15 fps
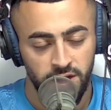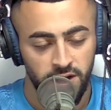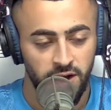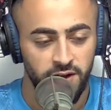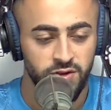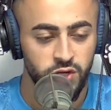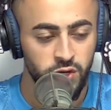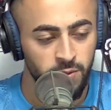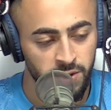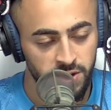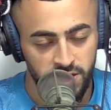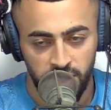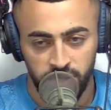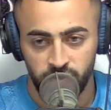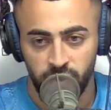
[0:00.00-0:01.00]
there's so many
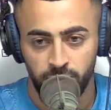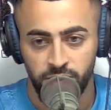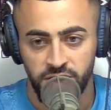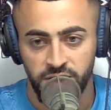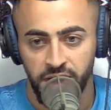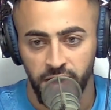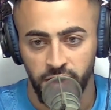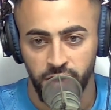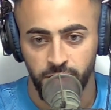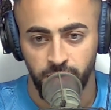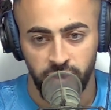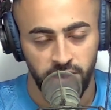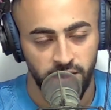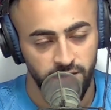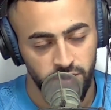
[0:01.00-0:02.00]
times where I've been down in
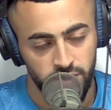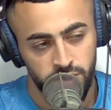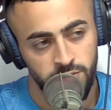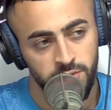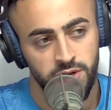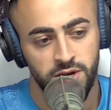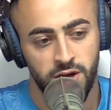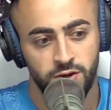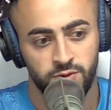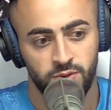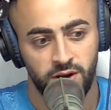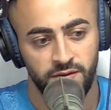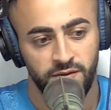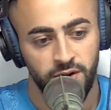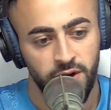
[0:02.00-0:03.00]
my life. There's so many times
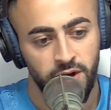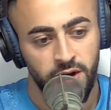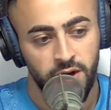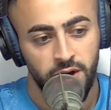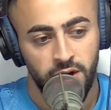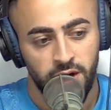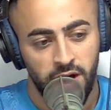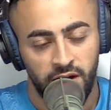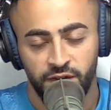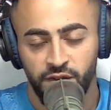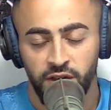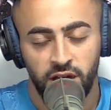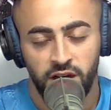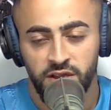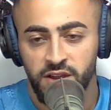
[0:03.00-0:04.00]
where I
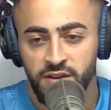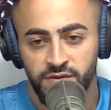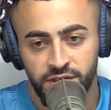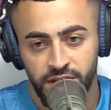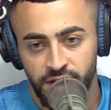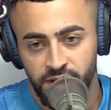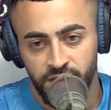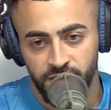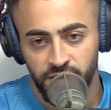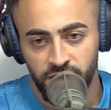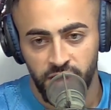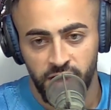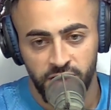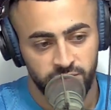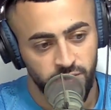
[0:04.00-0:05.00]
feel like I lived 10 different
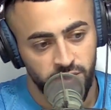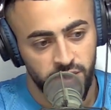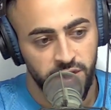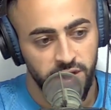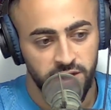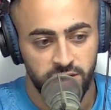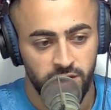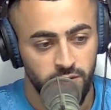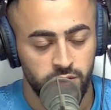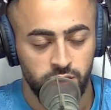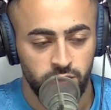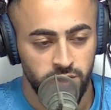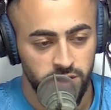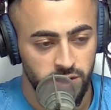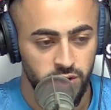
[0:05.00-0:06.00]
lives, bro. The things I was
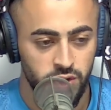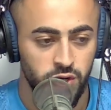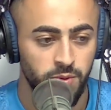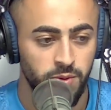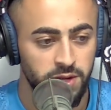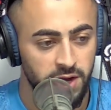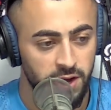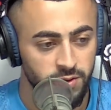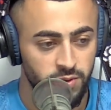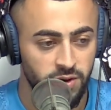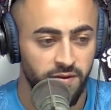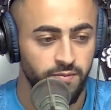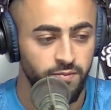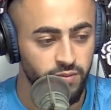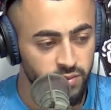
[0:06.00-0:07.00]
doing. Like there's so many times where
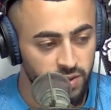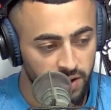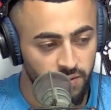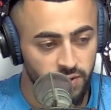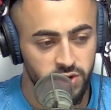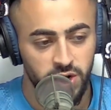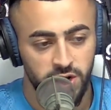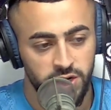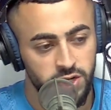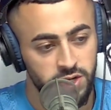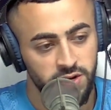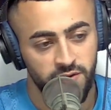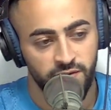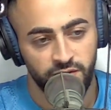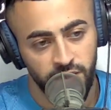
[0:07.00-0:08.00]
I've had
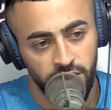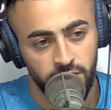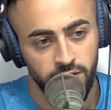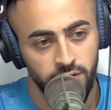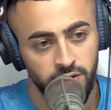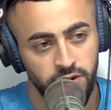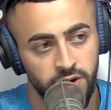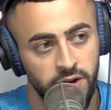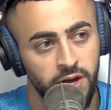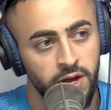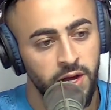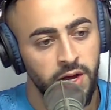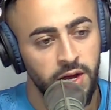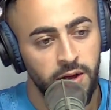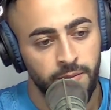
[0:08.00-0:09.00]
rejection and failure and
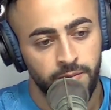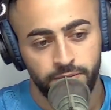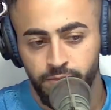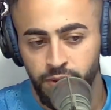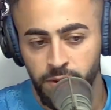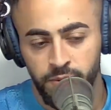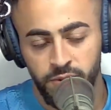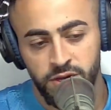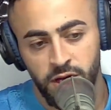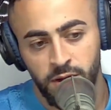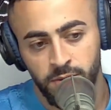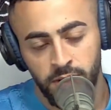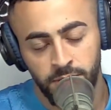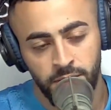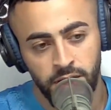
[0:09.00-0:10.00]
people tell
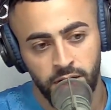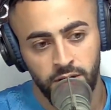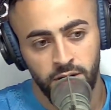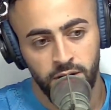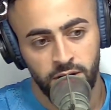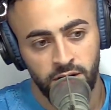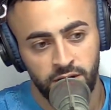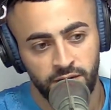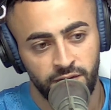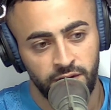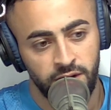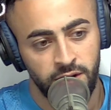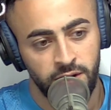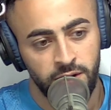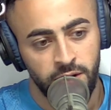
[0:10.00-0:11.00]
me I'm not good enough, and